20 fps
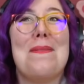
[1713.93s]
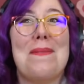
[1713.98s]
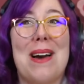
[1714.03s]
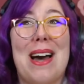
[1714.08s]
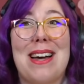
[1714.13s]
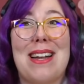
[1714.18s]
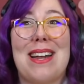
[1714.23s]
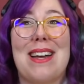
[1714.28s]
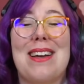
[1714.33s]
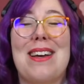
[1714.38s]

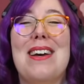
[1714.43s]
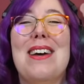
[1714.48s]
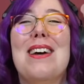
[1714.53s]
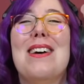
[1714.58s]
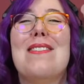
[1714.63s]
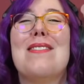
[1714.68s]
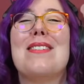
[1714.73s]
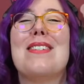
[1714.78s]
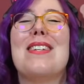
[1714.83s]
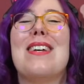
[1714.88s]
about it
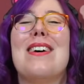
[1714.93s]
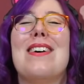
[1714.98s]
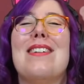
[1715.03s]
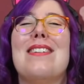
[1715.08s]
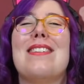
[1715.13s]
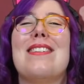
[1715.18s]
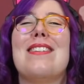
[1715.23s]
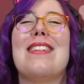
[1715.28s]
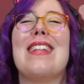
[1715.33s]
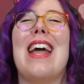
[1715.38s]
was
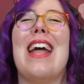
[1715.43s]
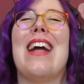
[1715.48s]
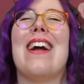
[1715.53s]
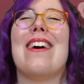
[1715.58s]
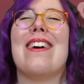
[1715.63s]
hilarious.